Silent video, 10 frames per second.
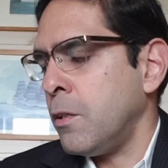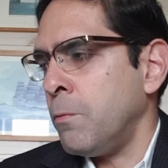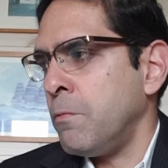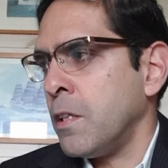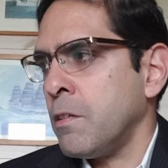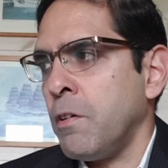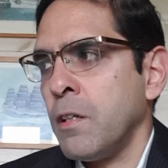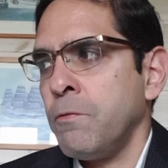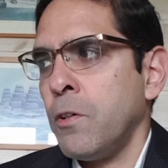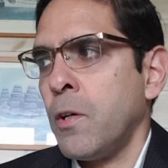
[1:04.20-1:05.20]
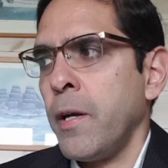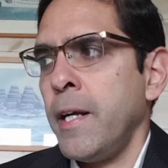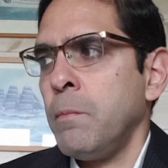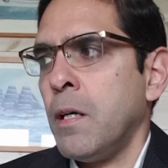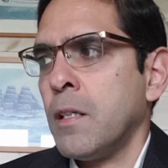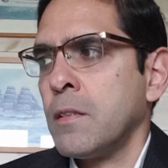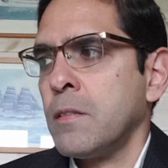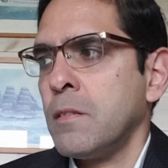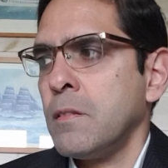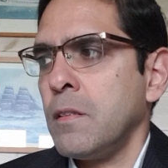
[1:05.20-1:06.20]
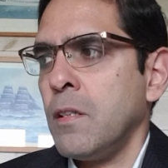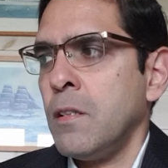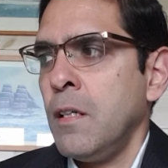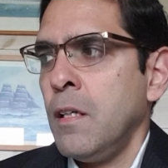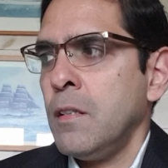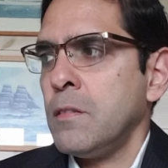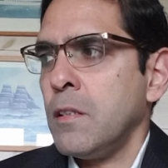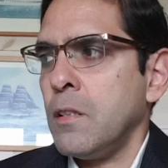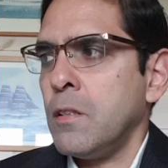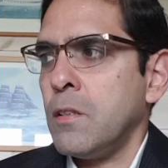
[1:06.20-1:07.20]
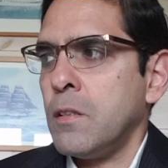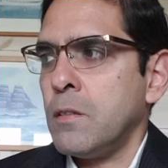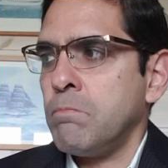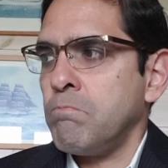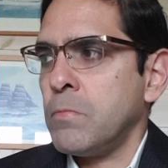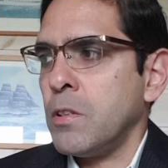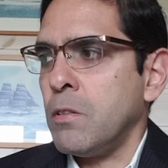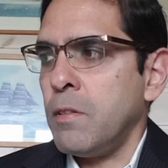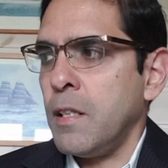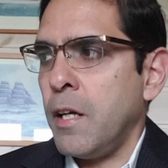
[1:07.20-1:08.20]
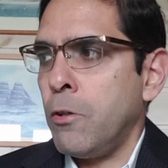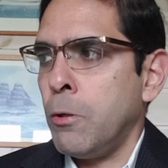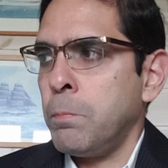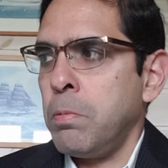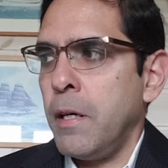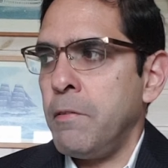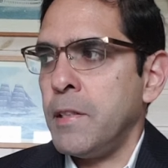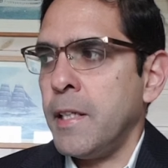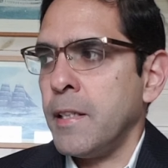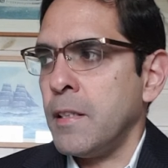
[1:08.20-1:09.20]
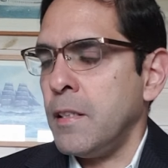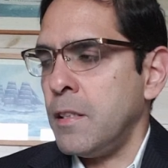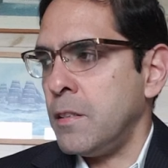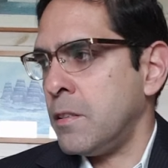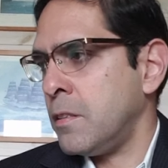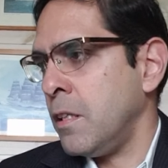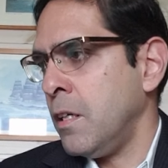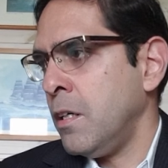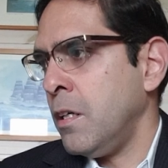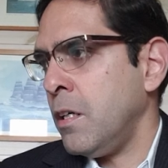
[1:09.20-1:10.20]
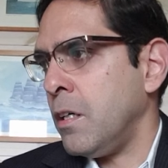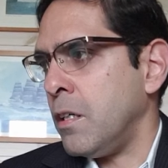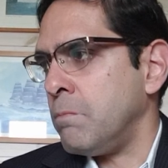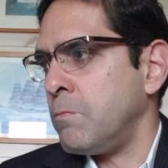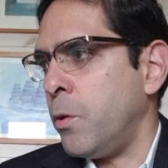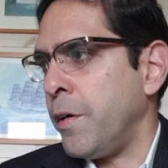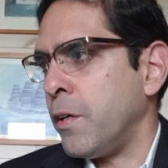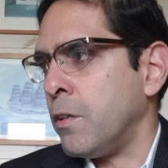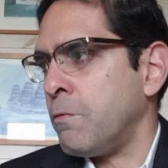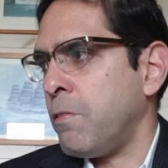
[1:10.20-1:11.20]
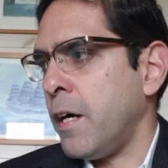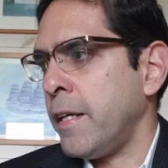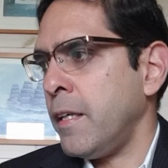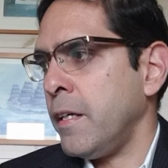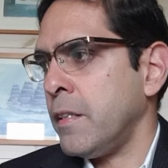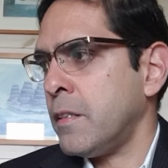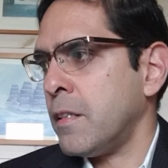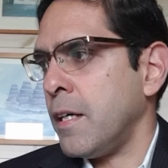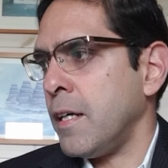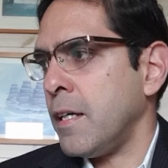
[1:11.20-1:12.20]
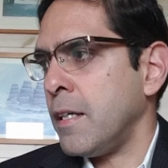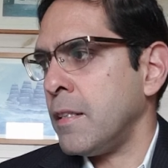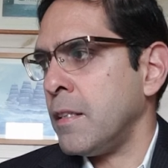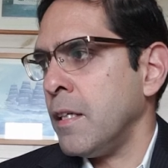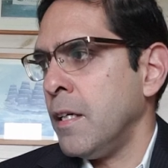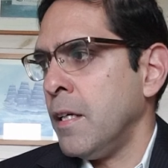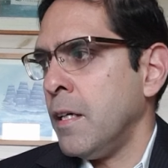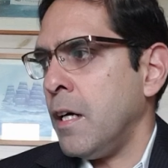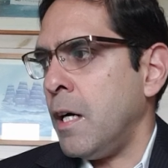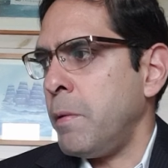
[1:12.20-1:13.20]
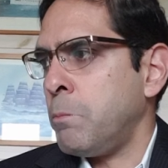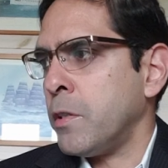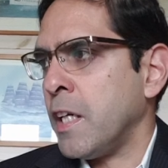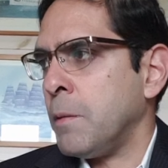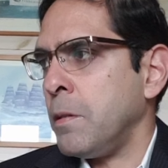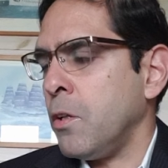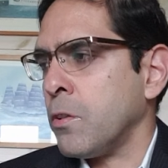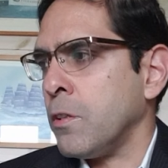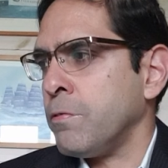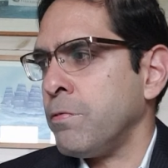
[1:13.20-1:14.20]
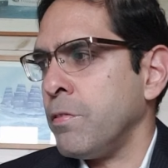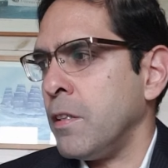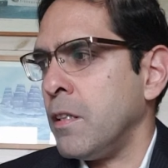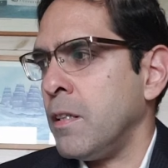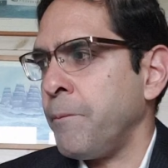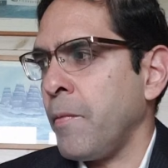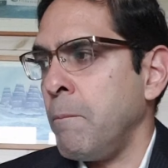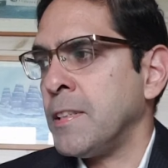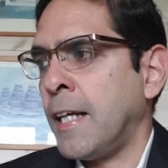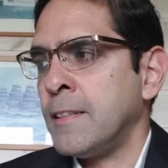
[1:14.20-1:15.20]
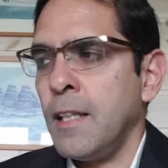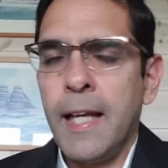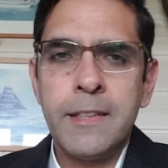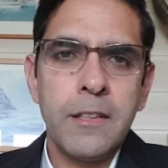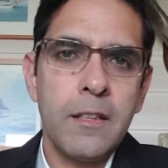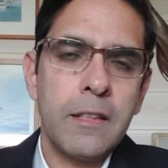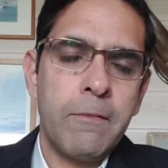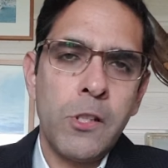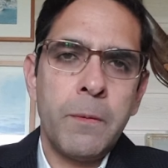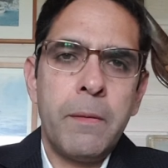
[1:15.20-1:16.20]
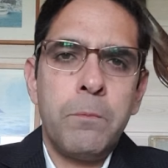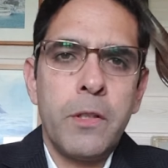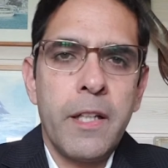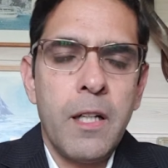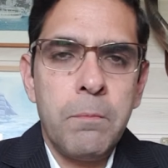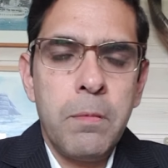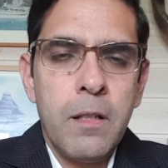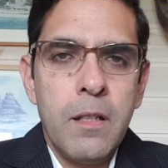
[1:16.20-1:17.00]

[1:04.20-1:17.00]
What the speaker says: homework 1 for trademarks. So well, I hope everything is going on fine here. And I've been putting up a lot of besides the lectures, I've also been putting up